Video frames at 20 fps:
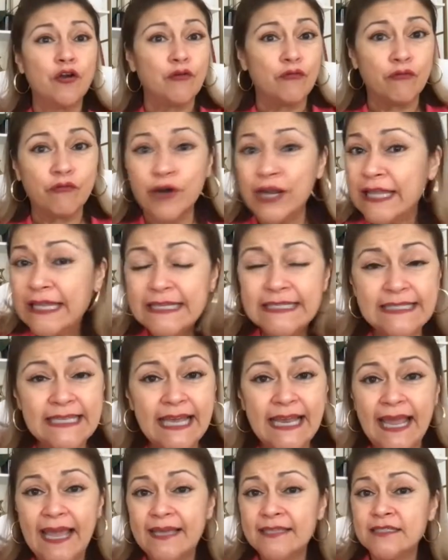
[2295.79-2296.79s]
real
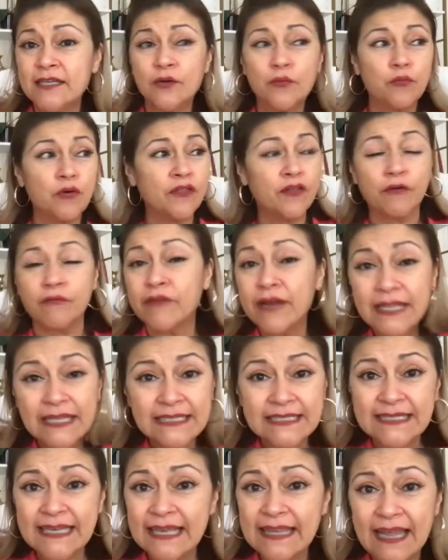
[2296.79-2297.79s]
estate agent with a real
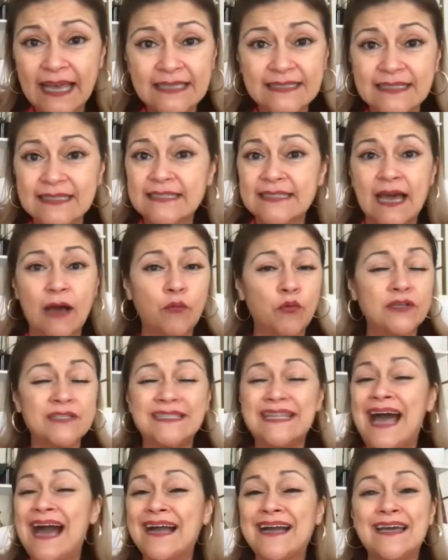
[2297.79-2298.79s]
estate license that was
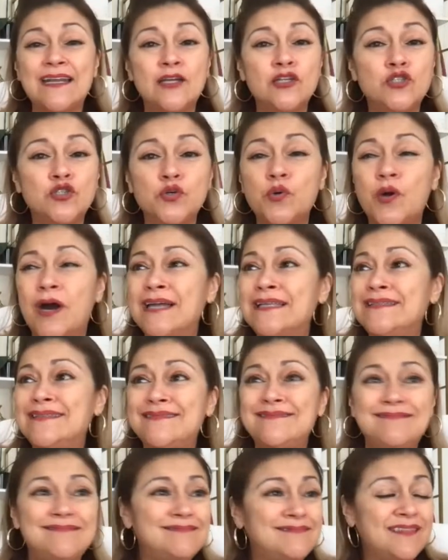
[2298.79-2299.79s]
not going to do a
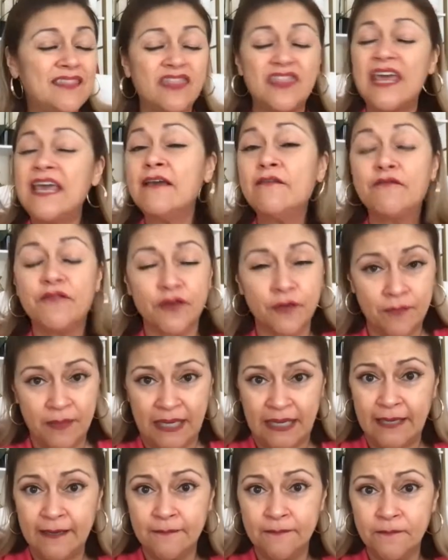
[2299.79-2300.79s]
thing for
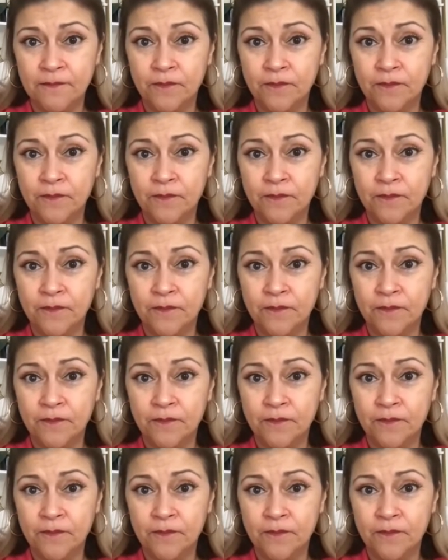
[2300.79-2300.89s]
me